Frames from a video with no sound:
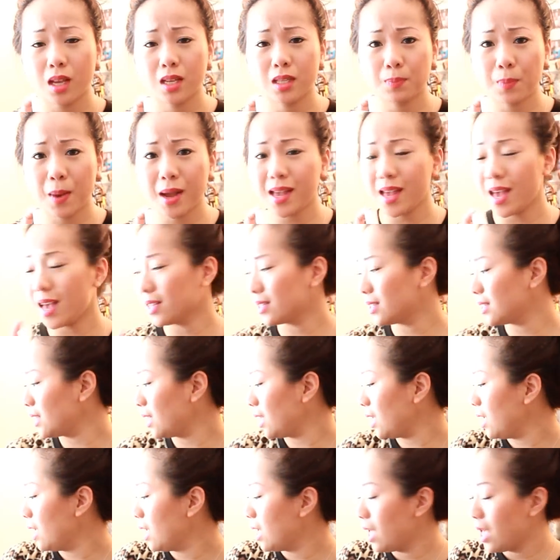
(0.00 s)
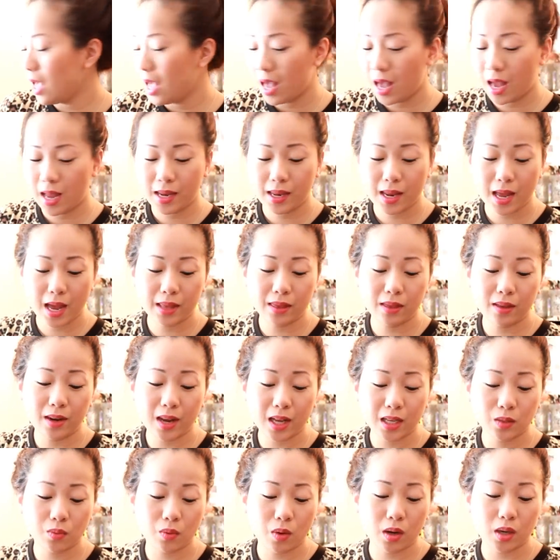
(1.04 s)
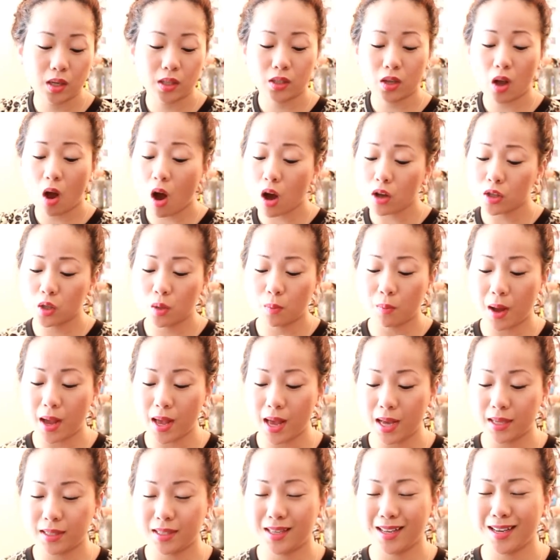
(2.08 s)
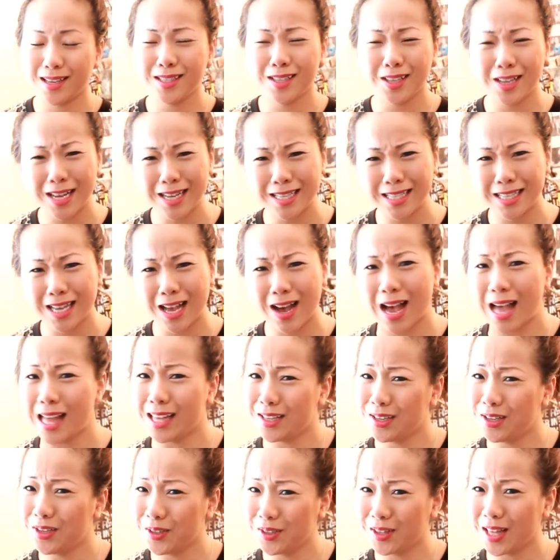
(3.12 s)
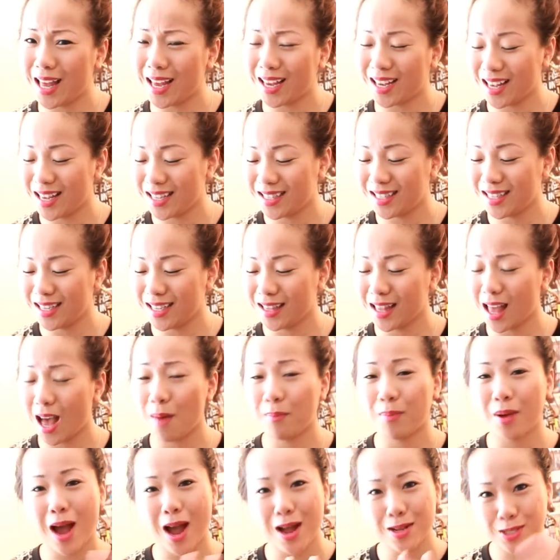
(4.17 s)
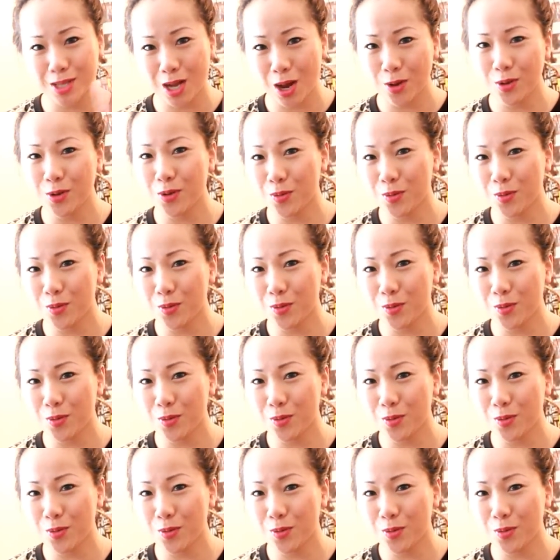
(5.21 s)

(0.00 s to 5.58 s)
It's by Essie. And then the next one is also by Essie. As you can tell, I do like Essie a lot, but I tell